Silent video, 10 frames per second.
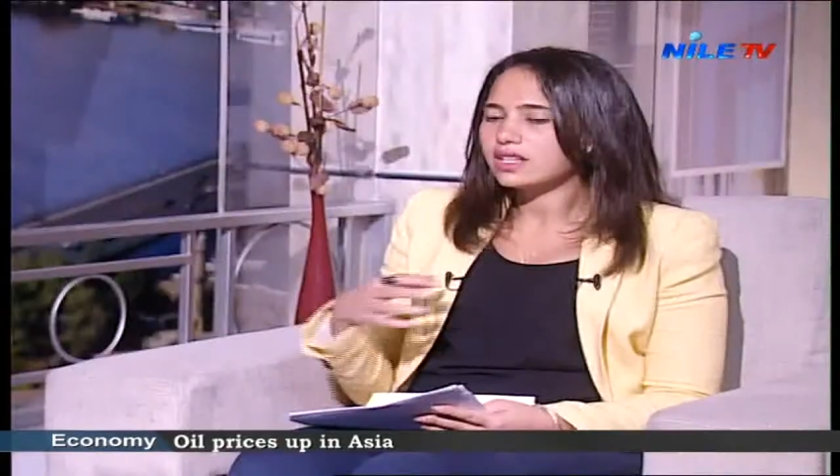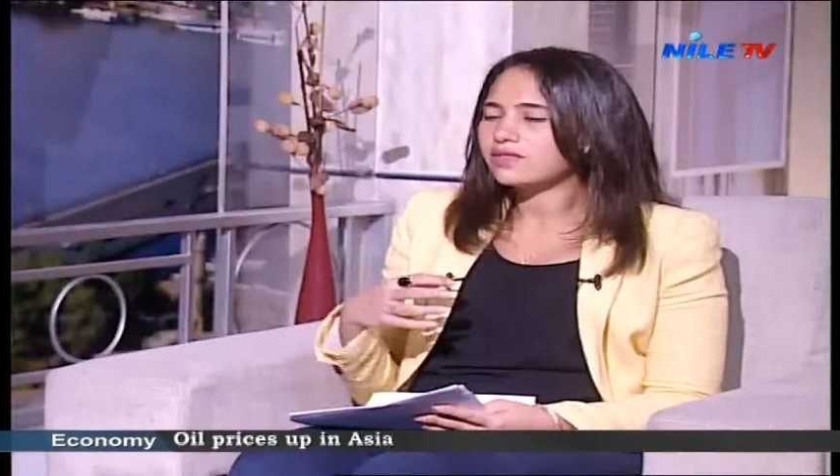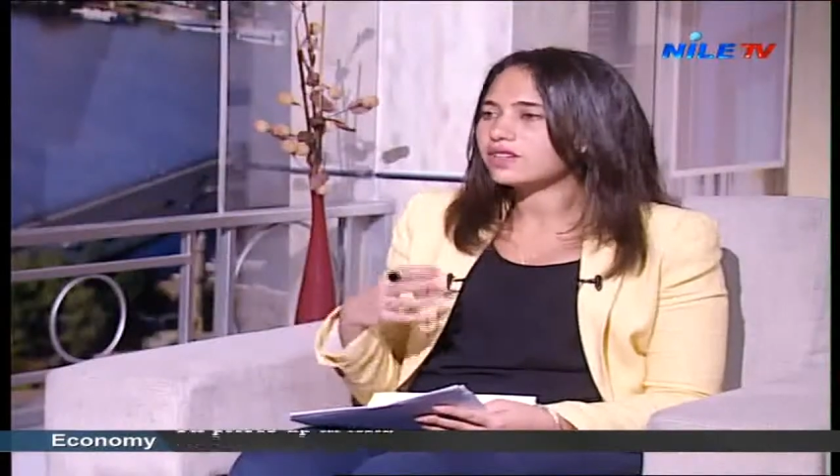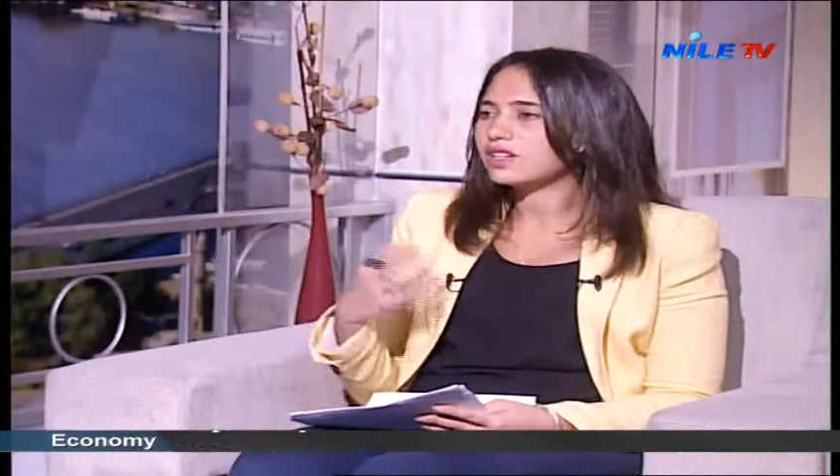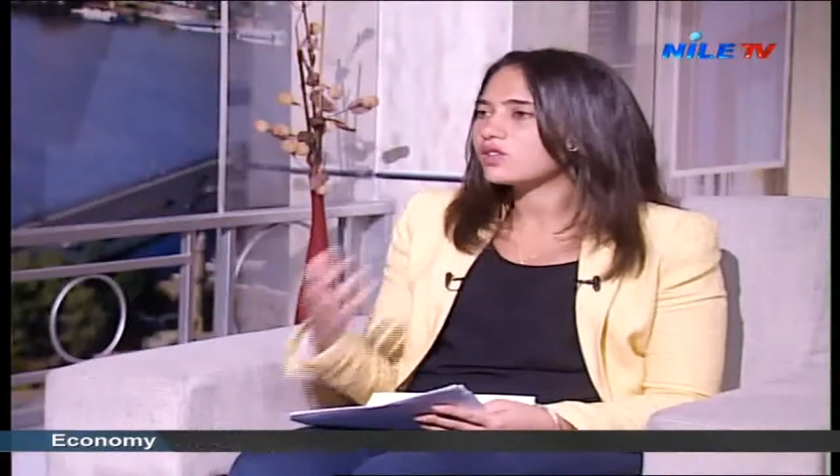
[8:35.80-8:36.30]

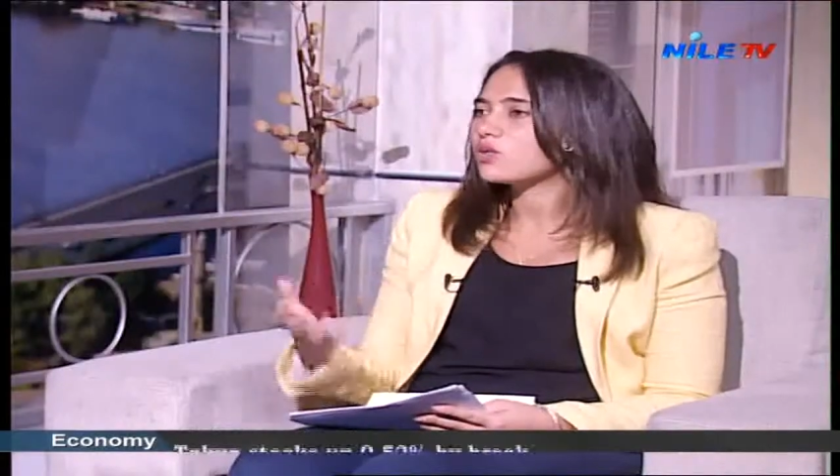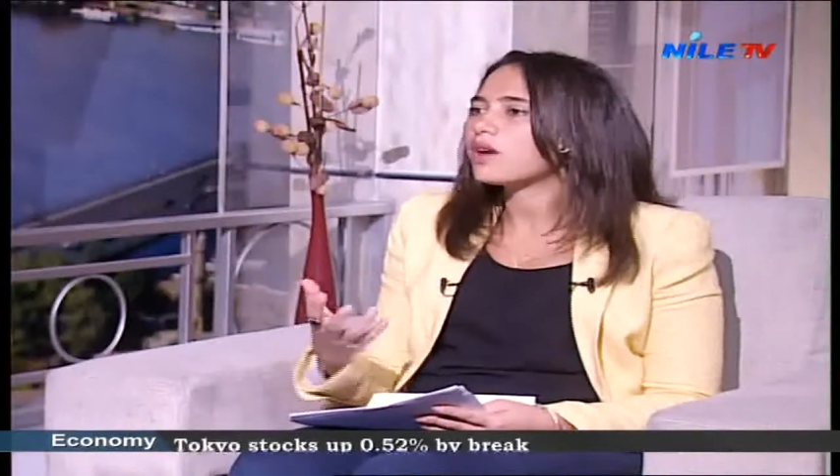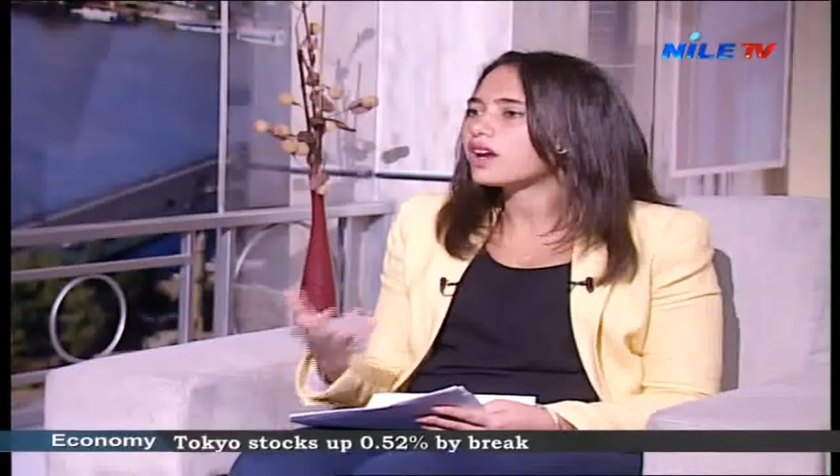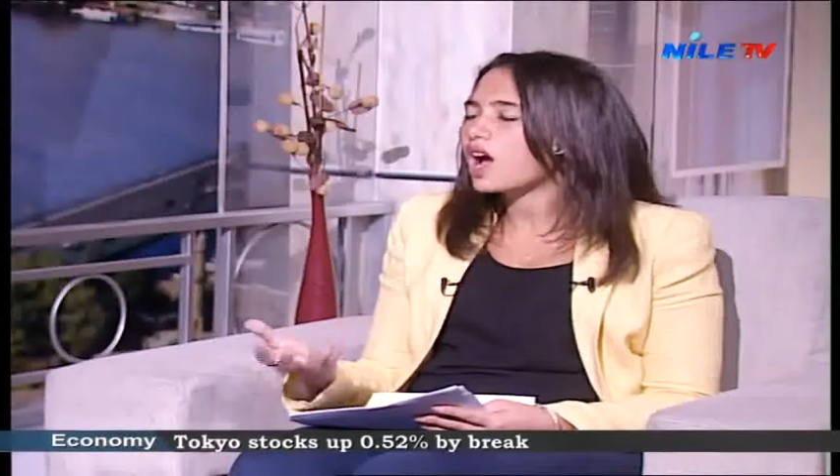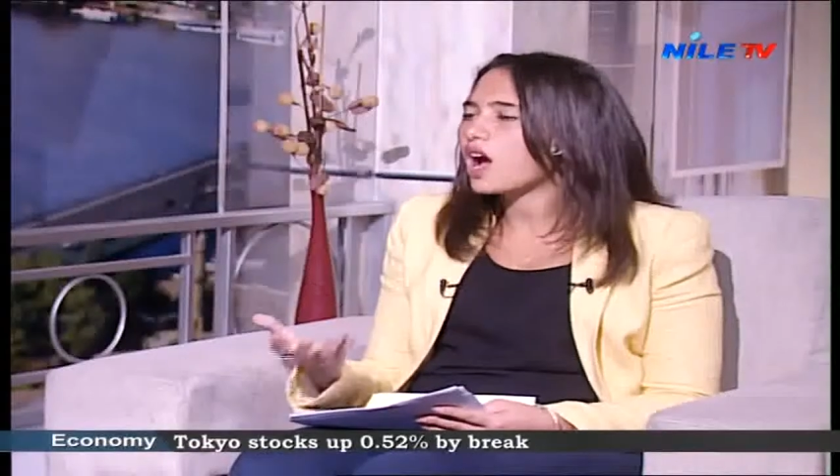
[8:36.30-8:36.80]
even no
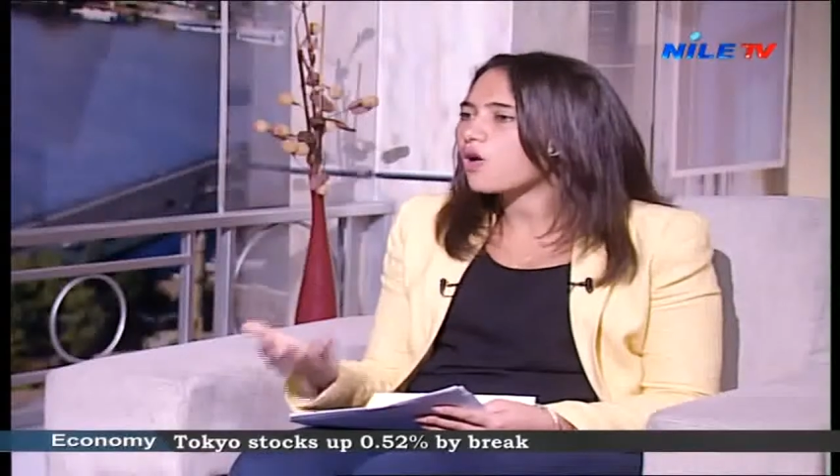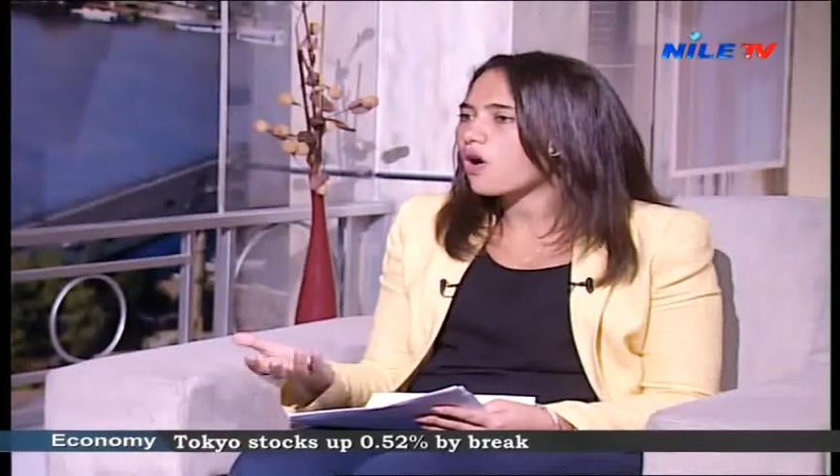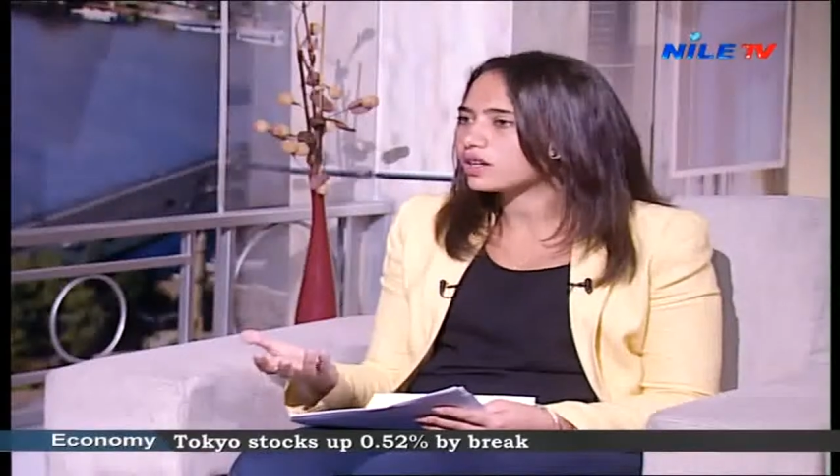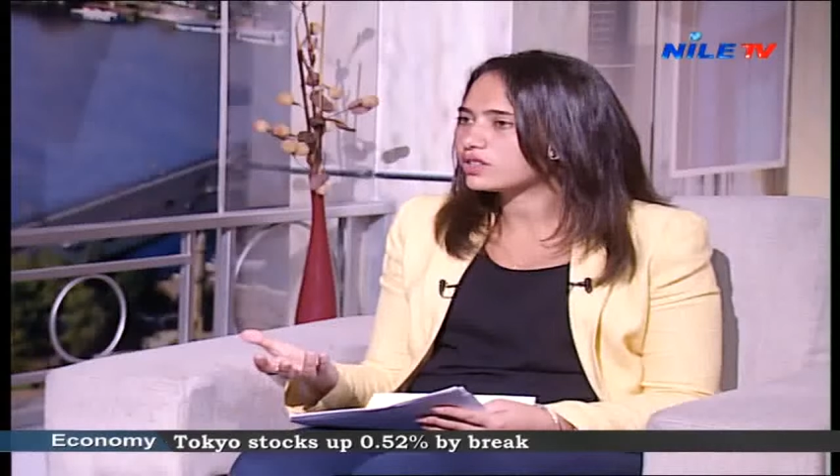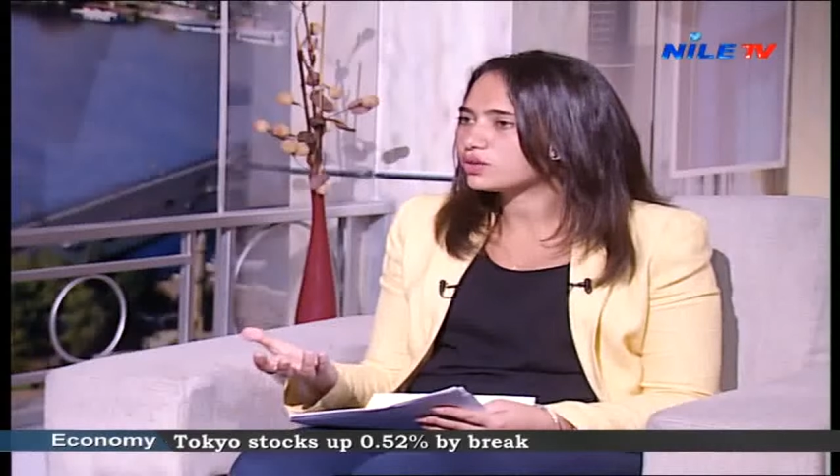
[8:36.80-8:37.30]
matter how
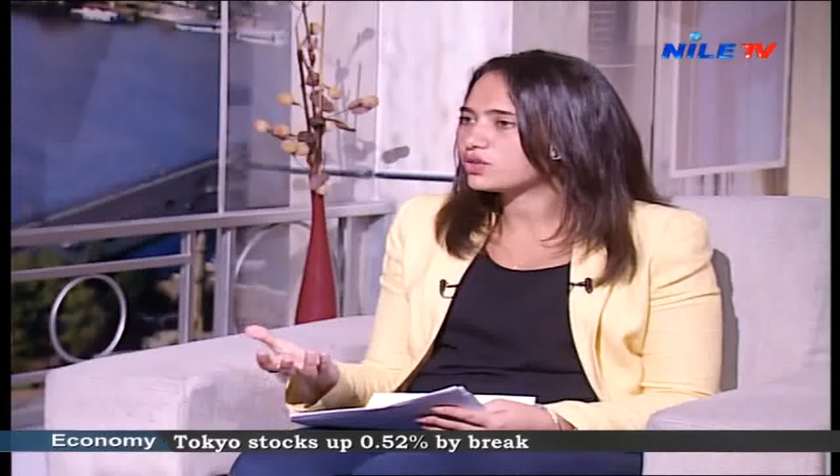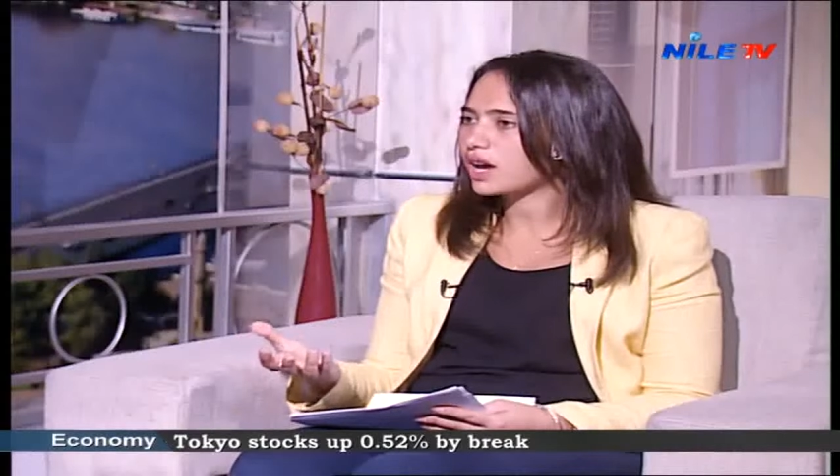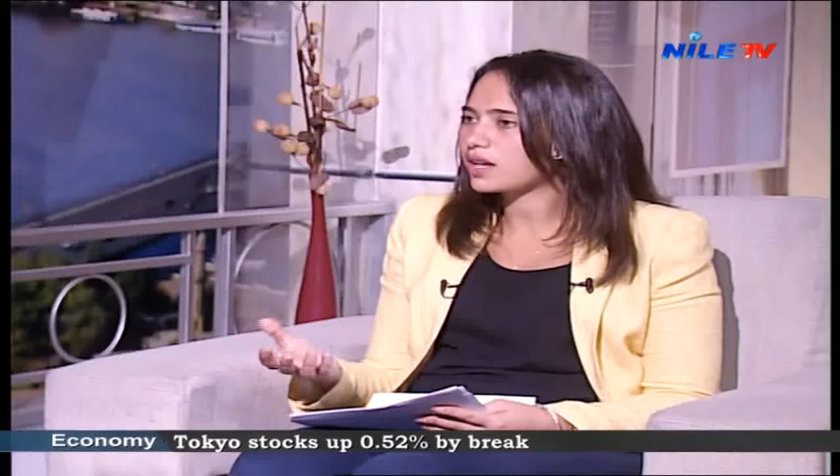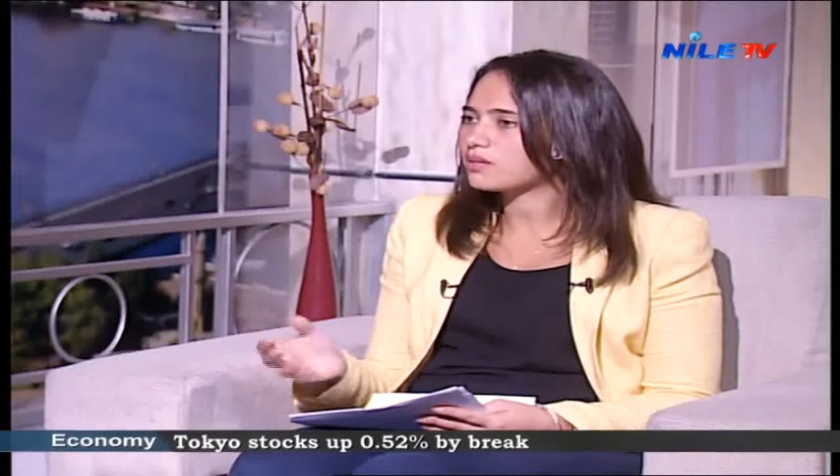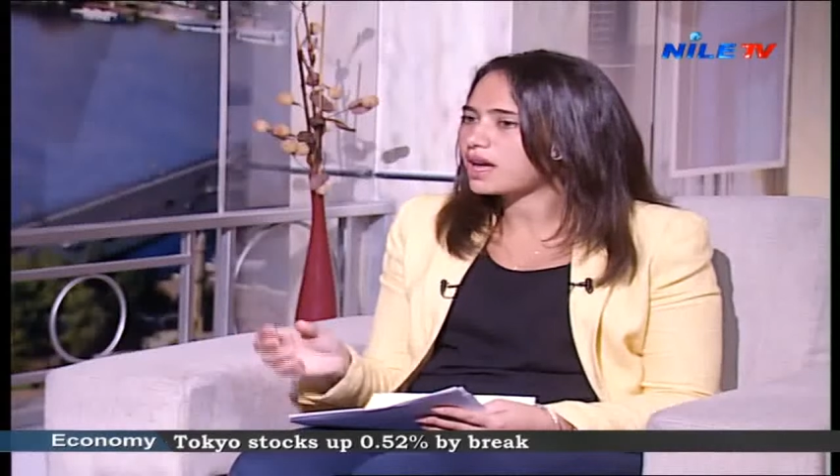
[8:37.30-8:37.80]
hard you
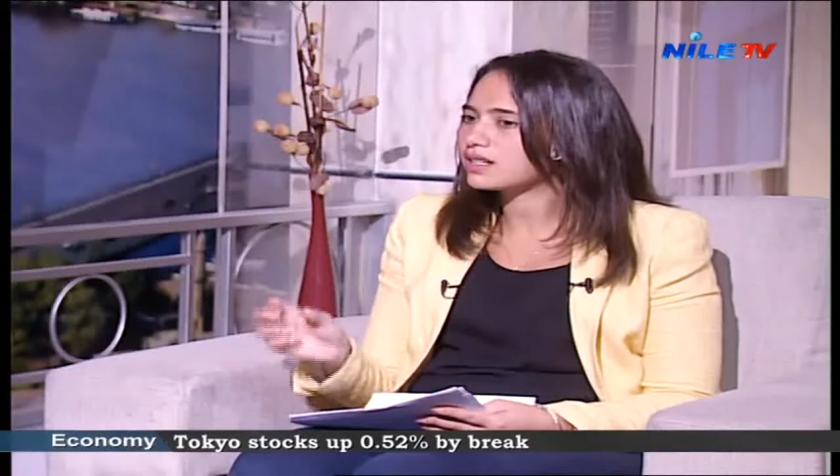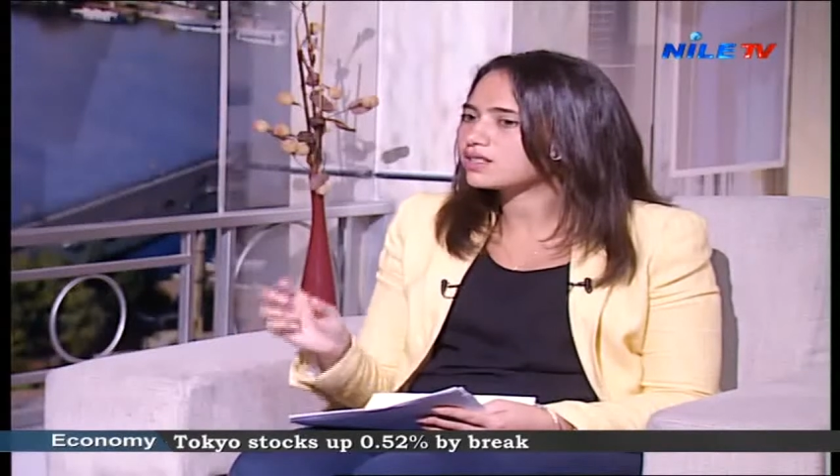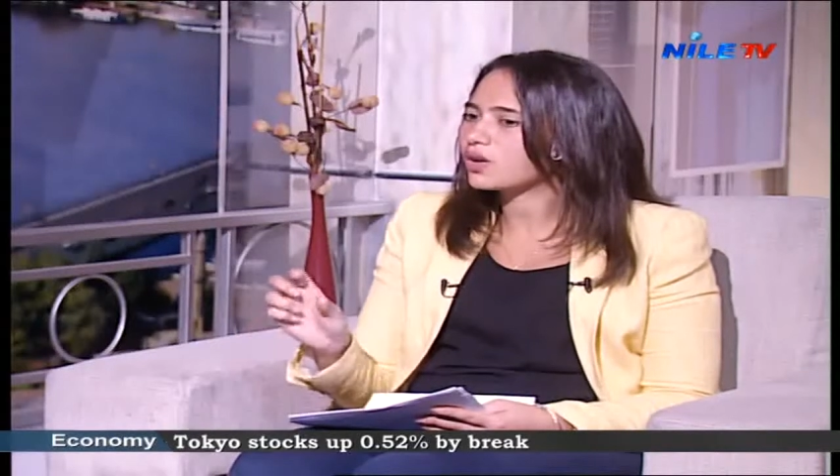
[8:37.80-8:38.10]
try and balance,